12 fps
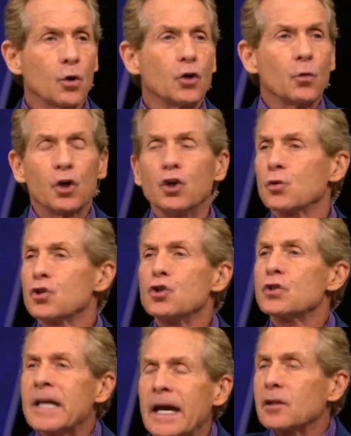where you
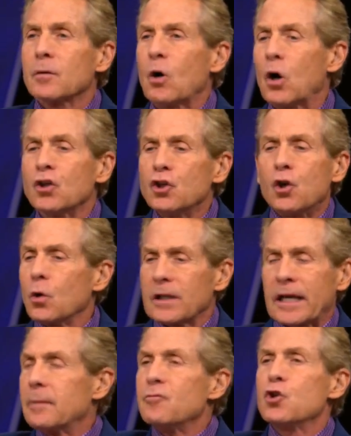take the ball, you don't let
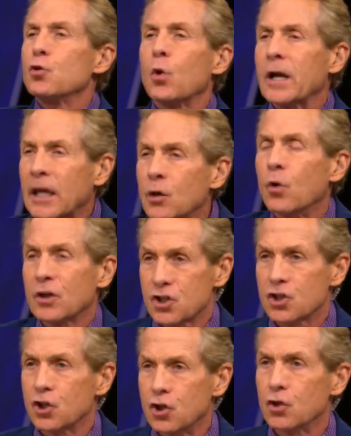him do what he wants
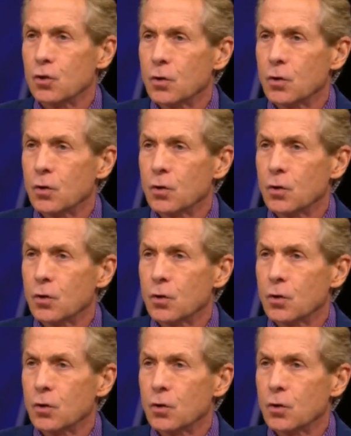to do.